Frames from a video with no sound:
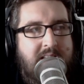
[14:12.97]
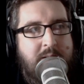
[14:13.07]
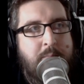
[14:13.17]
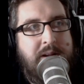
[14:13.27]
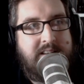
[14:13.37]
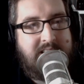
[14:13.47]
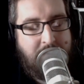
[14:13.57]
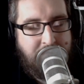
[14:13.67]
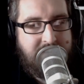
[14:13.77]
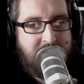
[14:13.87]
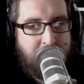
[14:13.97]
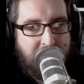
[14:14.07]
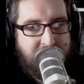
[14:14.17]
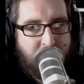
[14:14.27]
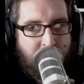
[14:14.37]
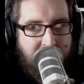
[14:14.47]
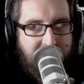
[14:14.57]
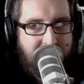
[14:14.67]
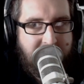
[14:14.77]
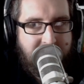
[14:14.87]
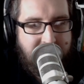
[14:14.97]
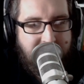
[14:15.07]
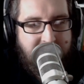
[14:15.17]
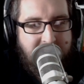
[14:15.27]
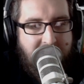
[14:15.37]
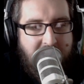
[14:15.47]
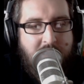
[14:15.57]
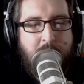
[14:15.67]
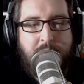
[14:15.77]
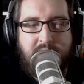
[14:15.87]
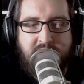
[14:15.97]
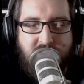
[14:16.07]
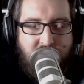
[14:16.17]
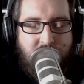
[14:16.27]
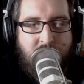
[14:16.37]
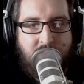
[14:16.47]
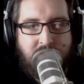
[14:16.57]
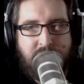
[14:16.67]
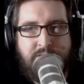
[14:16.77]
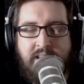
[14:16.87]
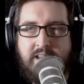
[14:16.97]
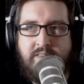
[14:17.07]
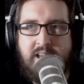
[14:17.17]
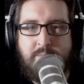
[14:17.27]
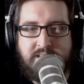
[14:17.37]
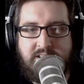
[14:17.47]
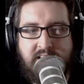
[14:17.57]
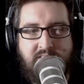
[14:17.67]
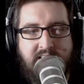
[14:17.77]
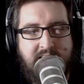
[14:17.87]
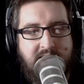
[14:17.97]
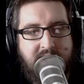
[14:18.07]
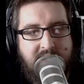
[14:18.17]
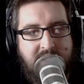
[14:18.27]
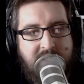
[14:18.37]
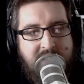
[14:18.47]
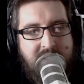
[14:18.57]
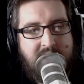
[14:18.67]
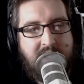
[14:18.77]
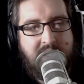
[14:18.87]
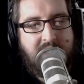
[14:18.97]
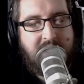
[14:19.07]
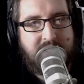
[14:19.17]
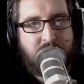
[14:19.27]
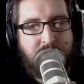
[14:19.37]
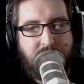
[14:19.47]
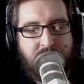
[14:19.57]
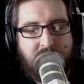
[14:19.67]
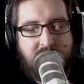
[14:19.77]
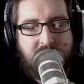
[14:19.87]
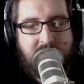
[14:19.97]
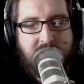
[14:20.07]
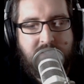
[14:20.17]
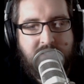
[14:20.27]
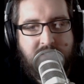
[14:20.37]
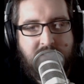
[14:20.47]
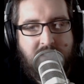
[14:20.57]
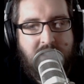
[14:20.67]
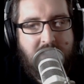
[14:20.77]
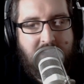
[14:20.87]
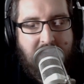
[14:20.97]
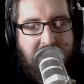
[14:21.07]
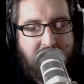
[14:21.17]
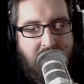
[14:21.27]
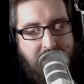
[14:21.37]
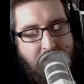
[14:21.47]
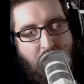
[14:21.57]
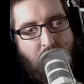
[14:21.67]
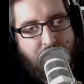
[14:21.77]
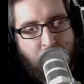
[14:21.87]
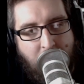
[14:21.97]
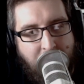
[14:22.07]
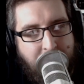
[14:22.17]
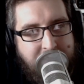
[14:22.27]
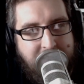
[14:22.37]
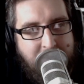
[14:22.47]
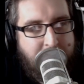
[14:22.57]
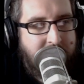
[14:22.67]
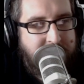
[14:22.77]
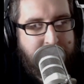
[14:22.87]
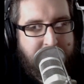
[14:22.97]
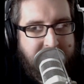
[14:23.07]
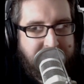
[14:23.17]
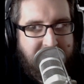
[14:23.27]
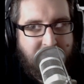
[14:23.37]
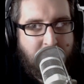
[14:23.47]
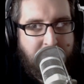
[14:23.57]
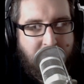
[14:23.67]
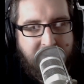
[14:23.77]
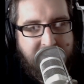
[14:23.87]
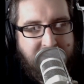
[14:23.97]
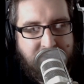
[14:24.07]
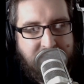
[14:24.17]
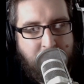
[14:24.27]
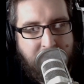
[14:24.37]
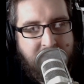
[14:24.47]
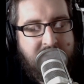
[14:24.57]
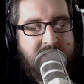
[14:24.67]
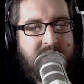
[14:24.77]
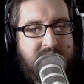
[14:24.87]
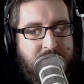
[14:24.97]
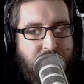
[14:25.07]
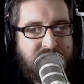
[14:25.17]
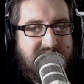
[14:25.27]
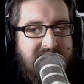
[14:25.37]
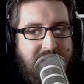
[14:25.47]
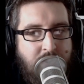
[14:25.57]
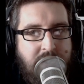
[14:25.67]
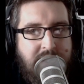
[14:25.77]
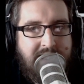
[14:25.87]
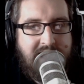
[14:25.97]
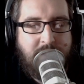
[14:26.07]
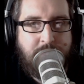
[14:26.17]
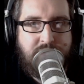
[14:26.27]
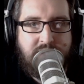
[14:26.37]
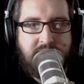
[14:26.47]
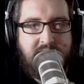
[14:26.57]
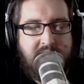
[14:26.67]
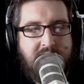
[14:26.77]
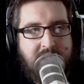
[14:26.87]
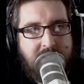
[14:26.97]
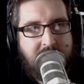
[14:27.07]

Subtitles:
be tempted by the ring, but I do think of him as kind of like a sort of an odd one within the bunch. Potentially, it could be quite an interesting one. So obviously, he came to the